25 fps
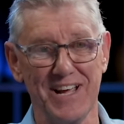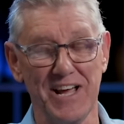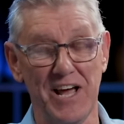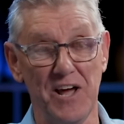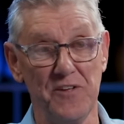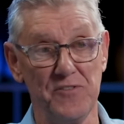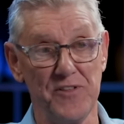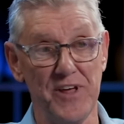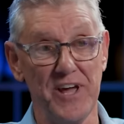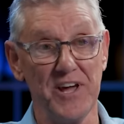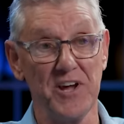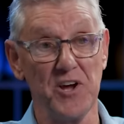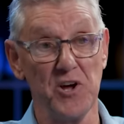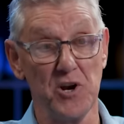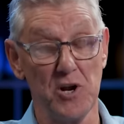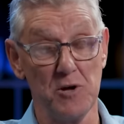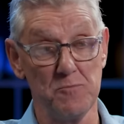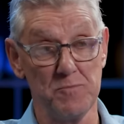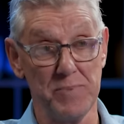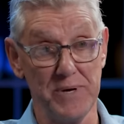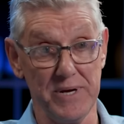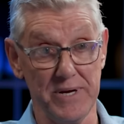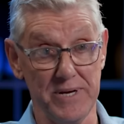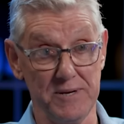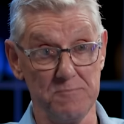and they're going to
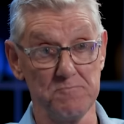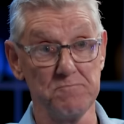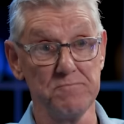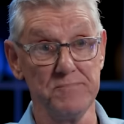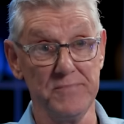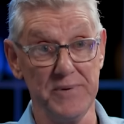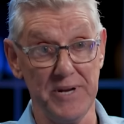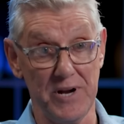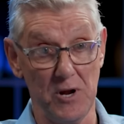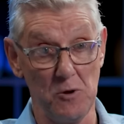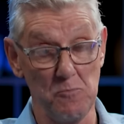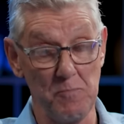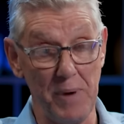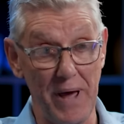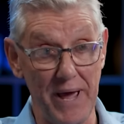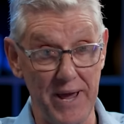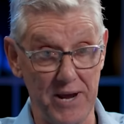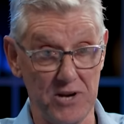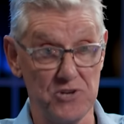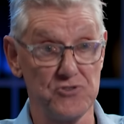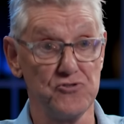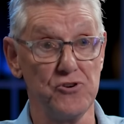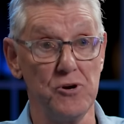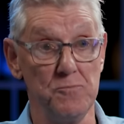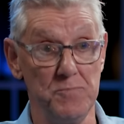be, you know,
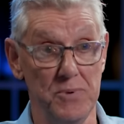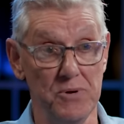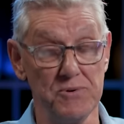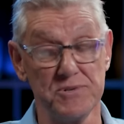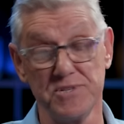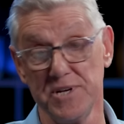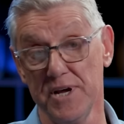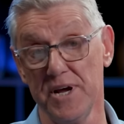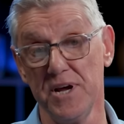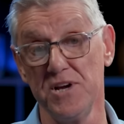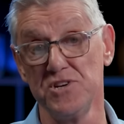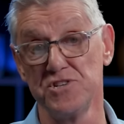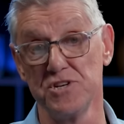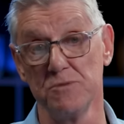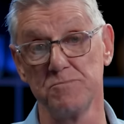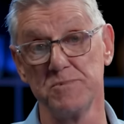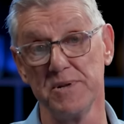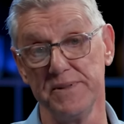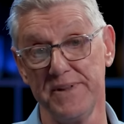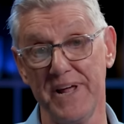paying tribute to Egypt,